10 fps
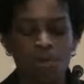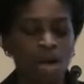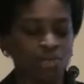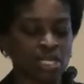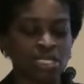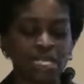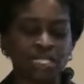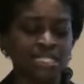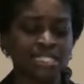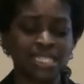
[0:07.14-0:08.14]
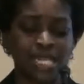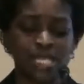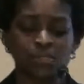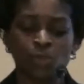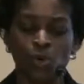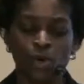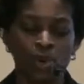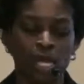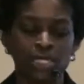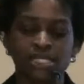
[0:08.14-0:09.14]
by relentlessly exploring
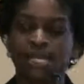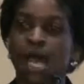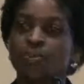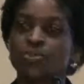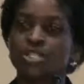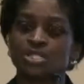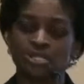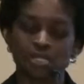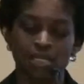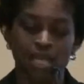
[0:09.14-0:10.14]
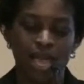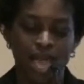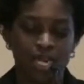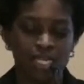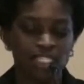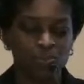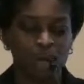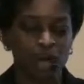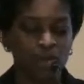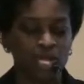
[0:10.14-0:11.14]
policy options and
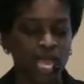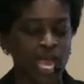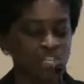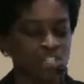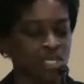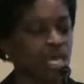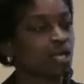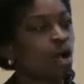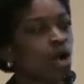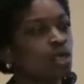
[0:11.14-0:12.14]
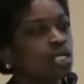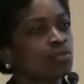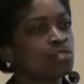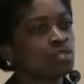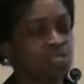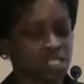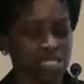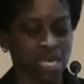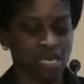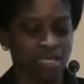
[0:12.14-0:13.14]
inspiring action at all levels of
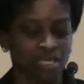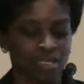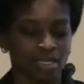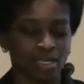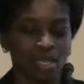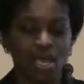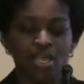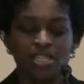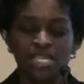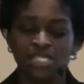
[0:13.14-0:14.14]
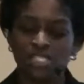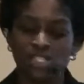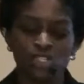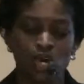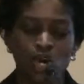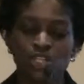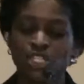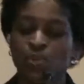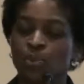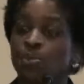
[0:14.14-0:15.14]
society. This is a charge
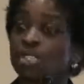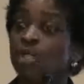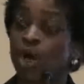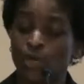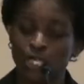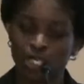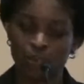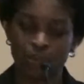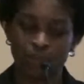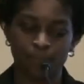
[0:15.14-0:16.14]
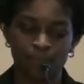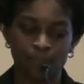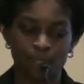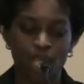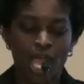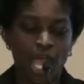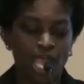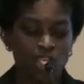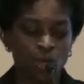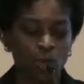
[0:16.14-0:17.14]
that we must all keep.
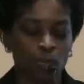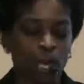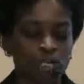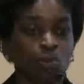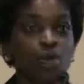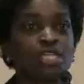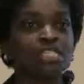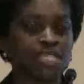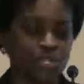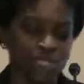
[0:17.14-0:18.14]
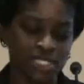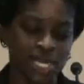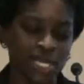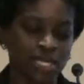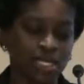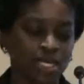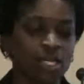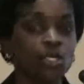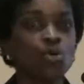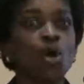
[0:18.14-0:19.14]
And by your presence here today,
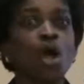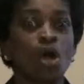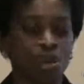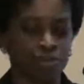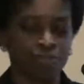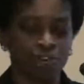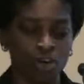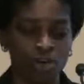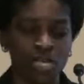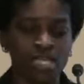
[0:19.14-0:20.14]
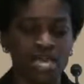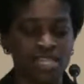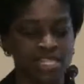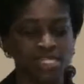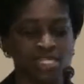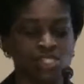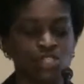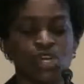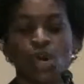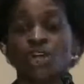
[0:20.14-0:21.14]
you are affirming that this is a
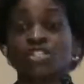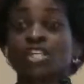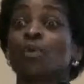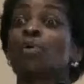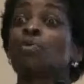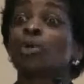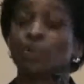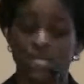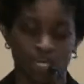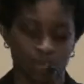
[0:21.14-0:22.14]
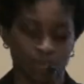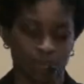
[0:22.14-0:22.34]
charge that we will keep.